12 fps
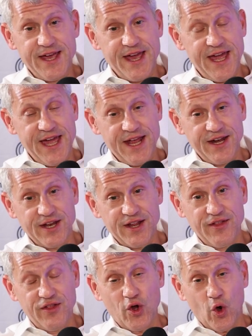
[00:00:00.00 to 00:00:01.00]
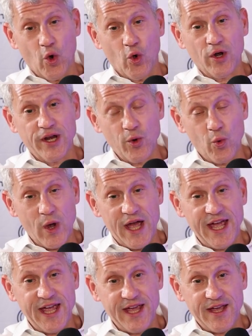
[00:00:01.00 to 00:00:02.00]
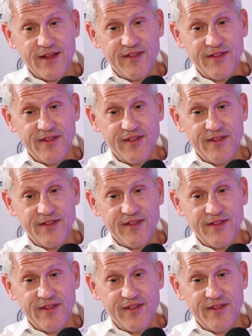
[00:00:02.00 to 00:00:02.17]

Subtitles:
And the only way